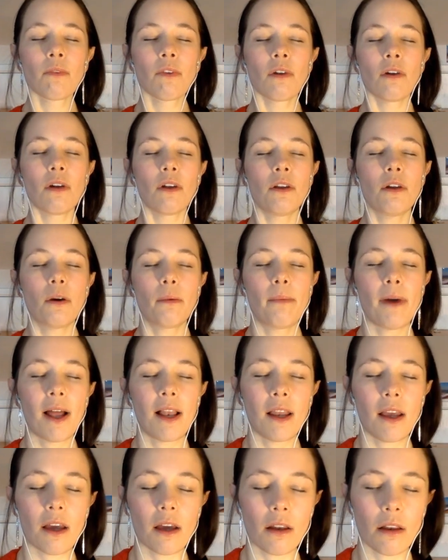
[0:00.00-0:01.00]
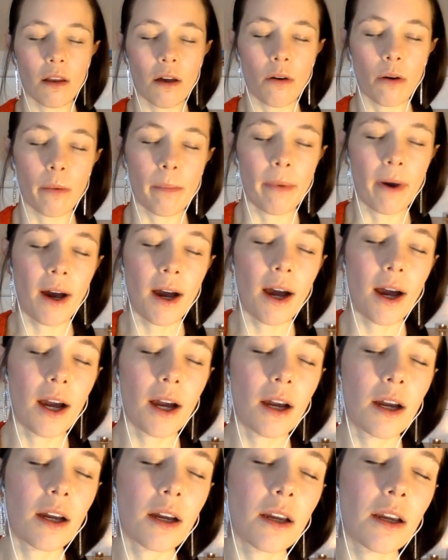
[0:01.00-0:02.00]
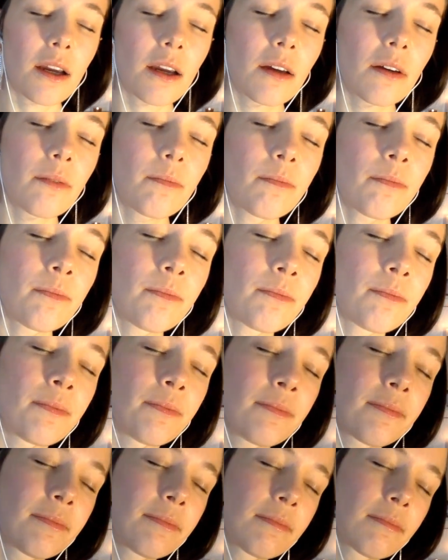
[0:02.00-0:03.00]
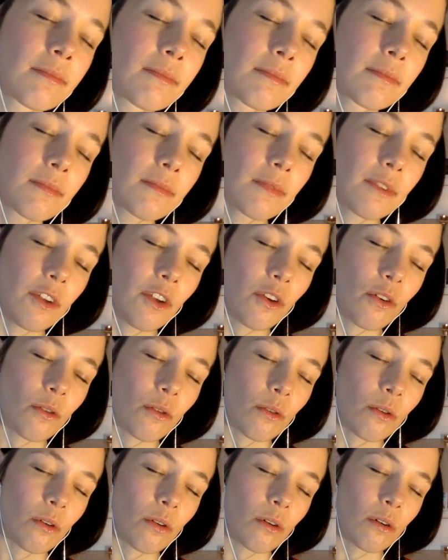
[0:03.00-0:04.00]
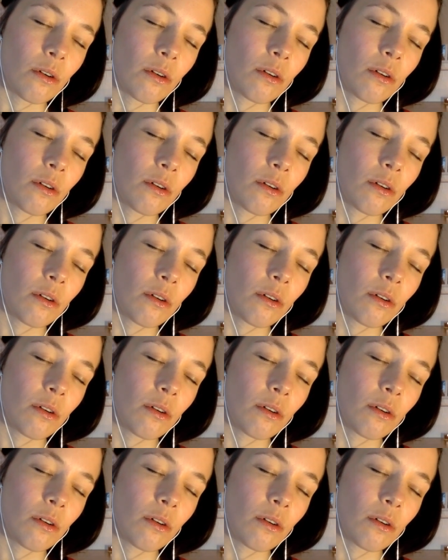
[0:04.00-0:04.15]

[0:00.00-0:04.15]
In your belly and lower back. In your